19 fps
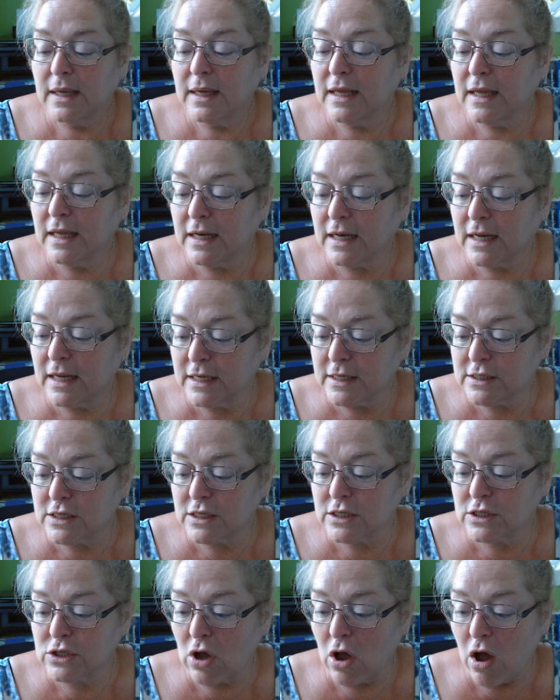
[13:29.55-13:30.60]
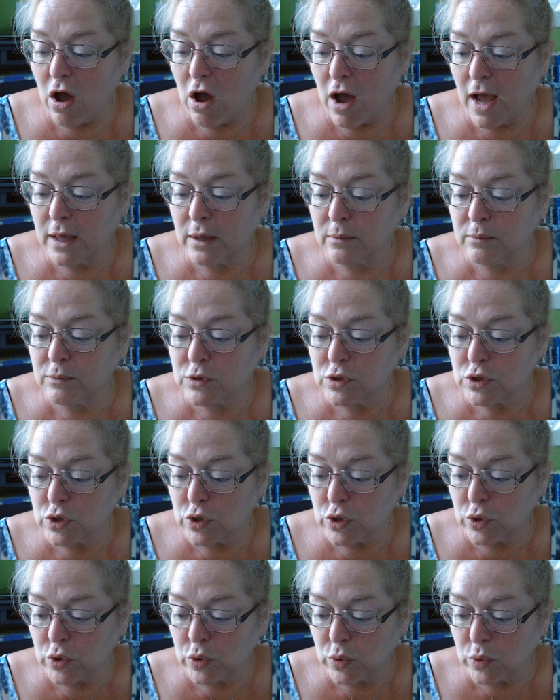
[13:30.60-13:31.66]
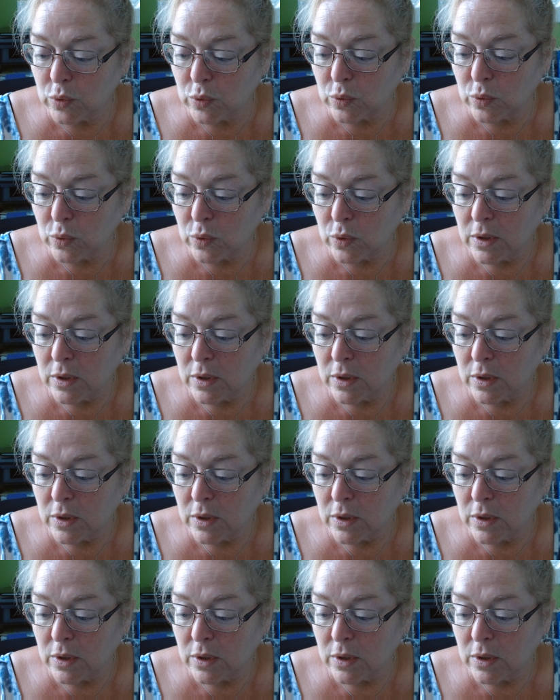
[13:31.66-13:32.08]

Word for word: It is a time to